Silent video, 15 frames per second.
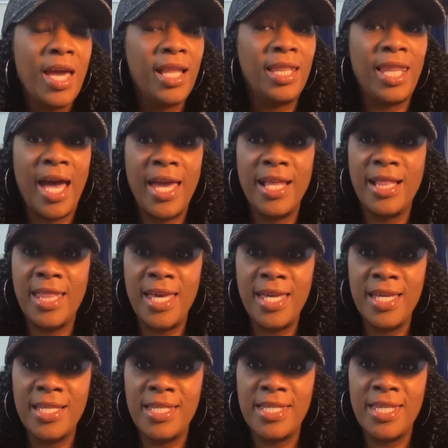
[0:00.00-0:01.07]
like
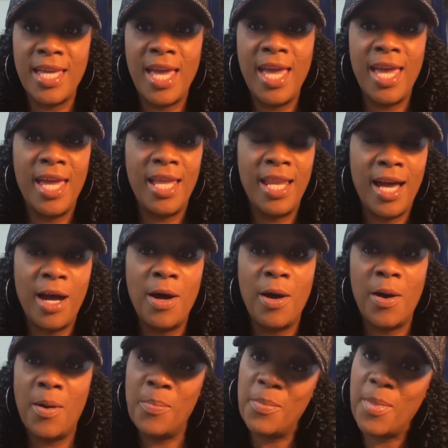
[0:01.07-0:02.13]
this, and
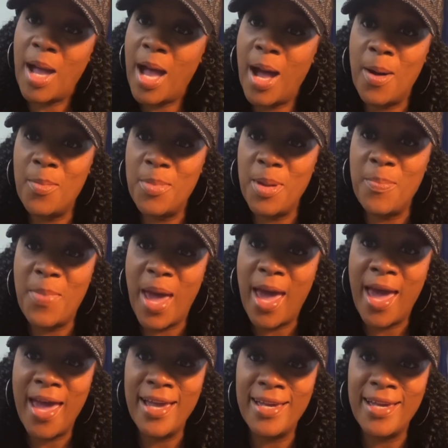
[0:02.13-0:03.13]
I'll be back.